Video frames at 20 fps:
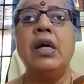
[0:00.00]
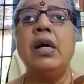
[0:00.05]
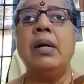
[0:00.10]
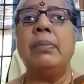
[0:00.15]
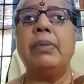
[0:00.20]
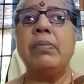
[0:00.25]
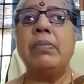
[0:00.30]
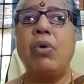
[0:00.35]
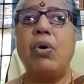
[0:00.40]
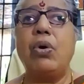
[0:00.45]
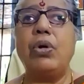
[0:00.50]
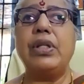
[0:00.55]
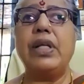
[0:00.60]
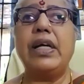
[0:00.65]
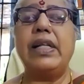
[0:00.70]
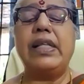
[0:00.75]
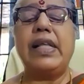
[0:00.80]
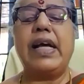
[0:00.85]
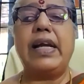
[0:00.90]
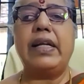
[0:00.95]
But more
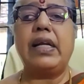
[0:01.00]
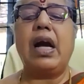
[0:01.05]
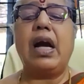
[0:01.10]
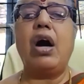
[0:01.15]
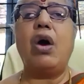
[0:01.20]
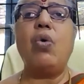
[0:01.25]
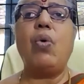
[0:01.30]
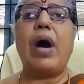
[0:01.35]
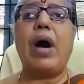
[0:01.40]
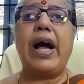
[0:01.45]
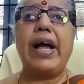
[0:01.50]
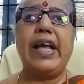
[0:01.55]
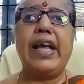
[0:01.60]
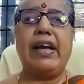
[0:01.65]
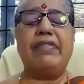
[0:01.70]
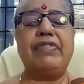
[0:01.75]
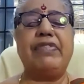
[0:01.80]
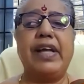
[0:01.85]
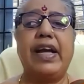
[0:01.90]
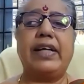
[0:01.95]
than that, how I
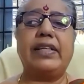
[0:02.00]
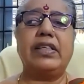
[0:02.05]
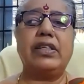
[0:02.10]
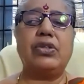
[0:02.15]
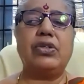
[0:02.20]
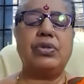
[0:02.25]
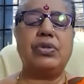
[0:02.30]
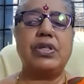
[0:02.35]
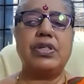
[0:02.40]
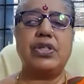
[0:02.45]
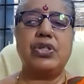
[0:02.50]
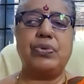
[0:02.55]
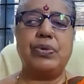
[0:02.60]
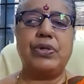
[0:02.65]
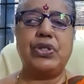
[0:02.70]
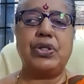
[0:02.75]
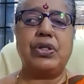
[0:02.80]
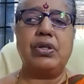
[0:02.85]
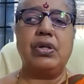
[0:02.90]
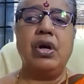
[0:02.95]
have reacted to the
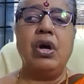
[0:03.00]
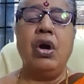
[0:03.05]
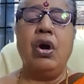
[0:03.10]
situation,